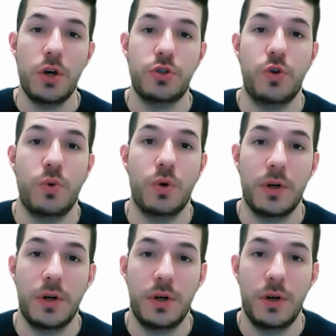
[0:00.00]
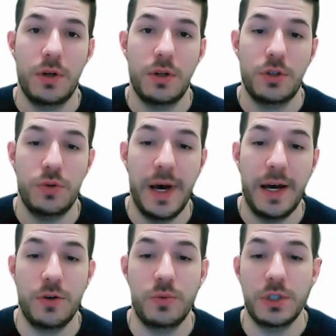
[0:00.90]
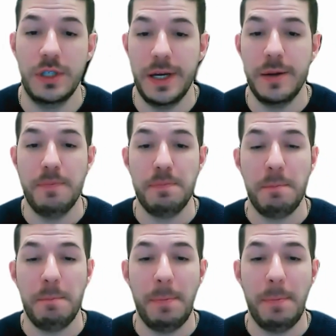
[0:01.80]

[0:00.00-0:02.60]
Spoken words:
So to that, I would say,